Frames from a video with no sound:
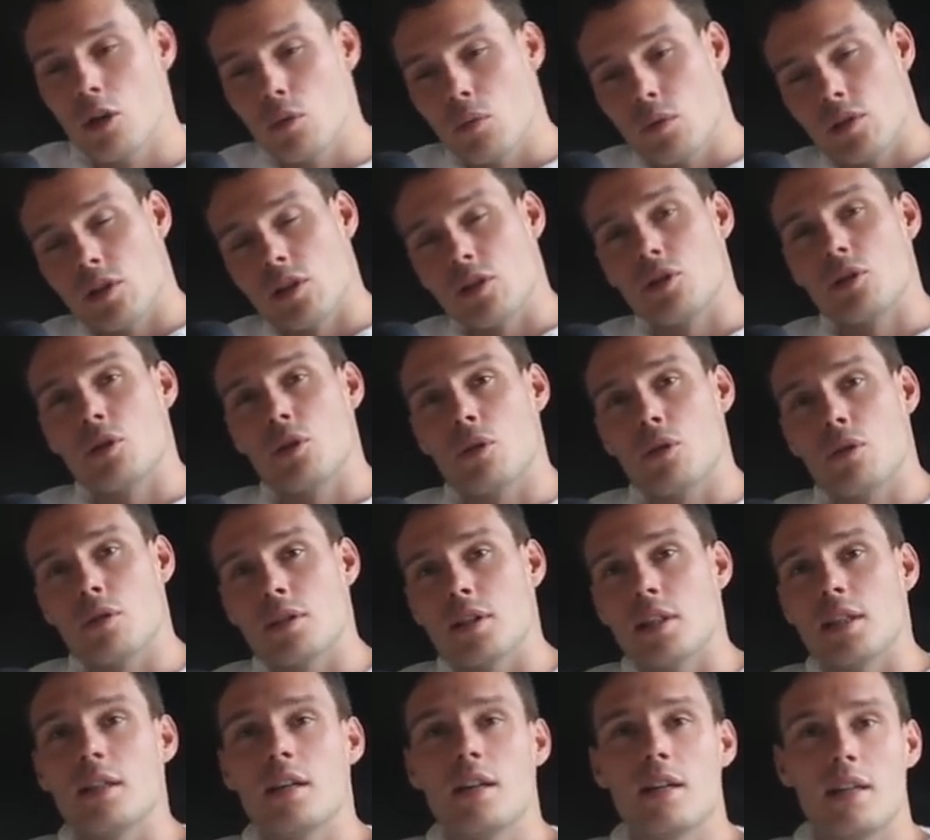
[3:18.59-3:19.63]
which is
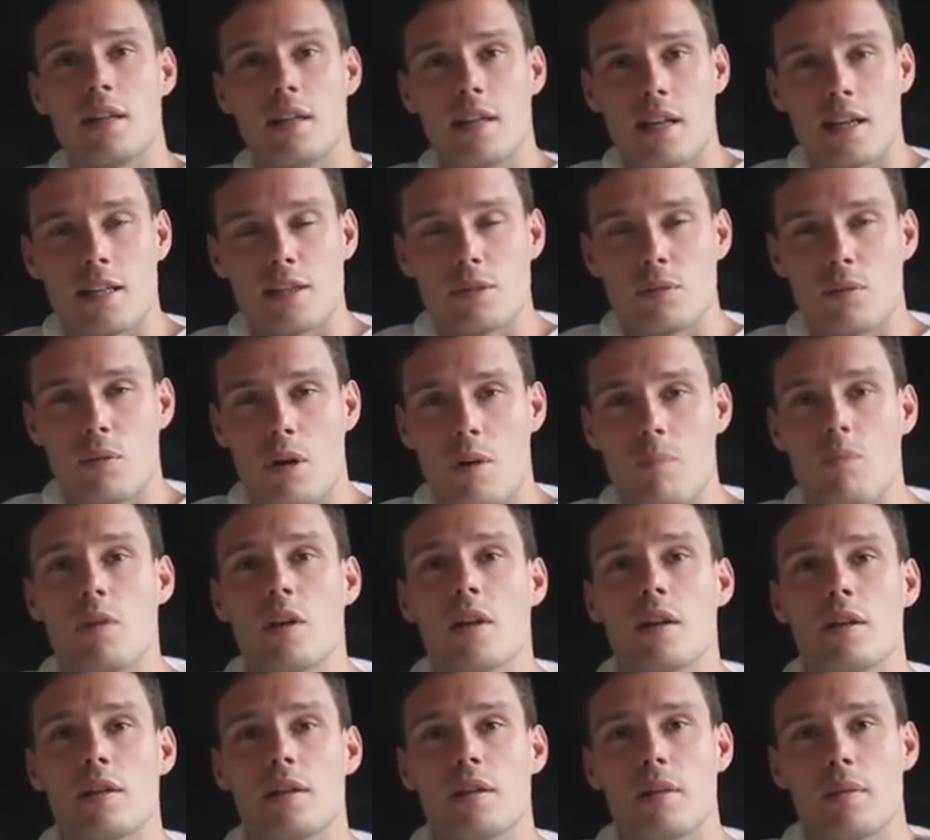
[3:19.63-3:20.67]
causing, guess what,
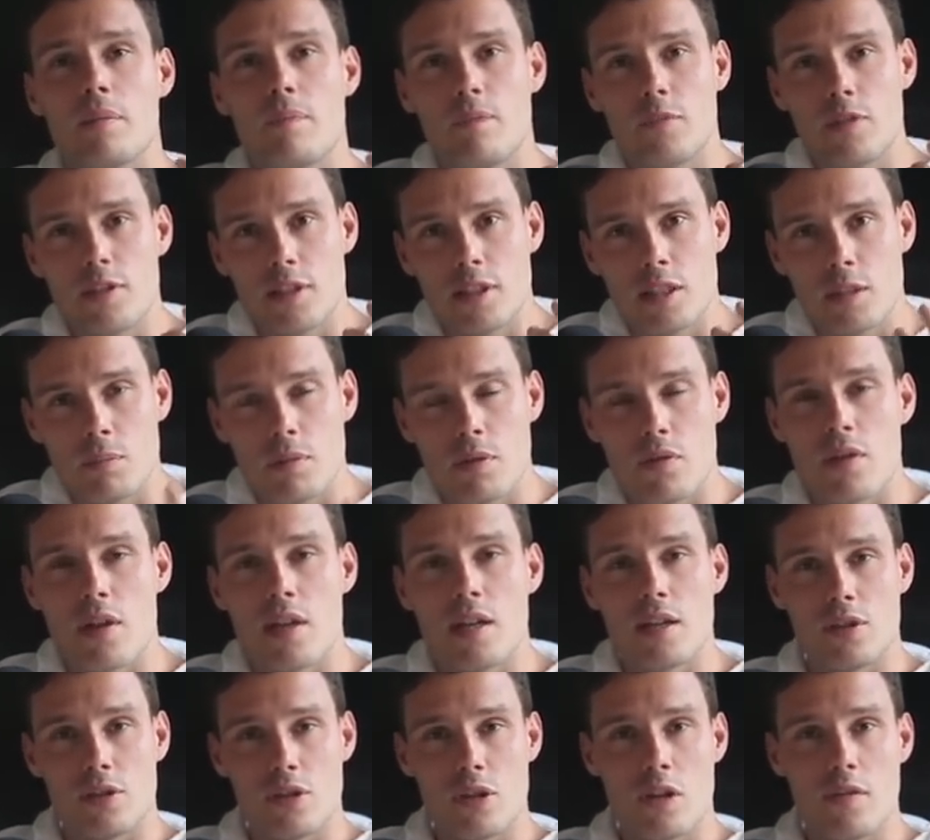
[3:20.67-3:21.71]
the
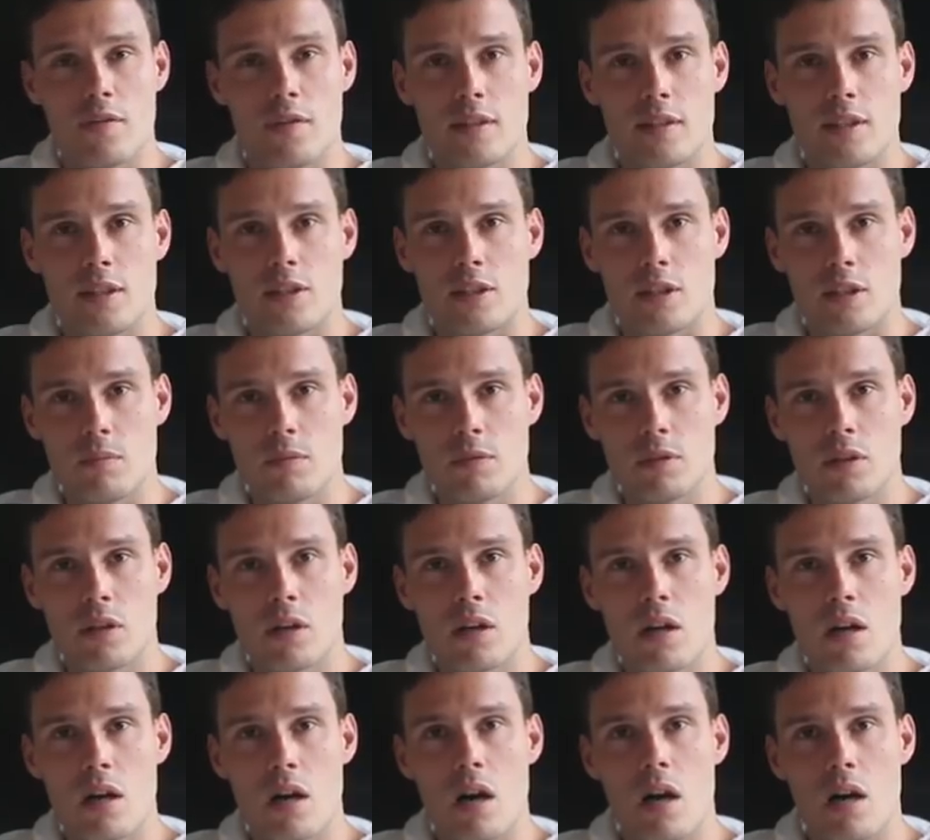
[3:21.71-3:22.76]
sympathetic nervous system
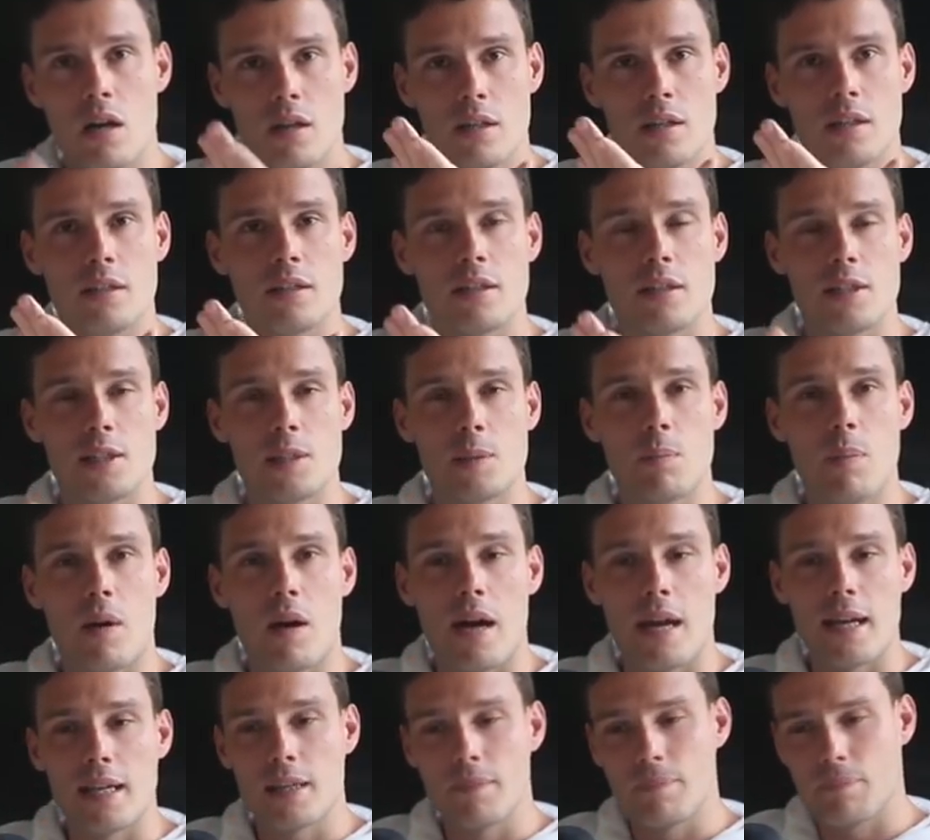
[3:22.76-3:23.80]
to
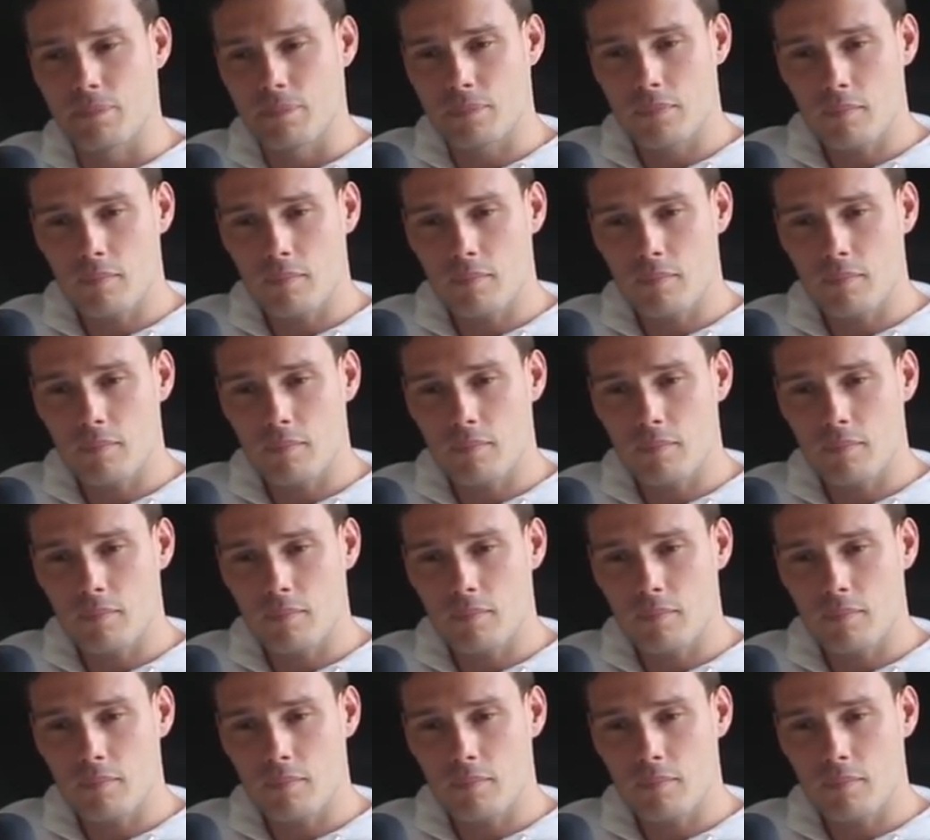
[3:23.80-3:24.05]
spike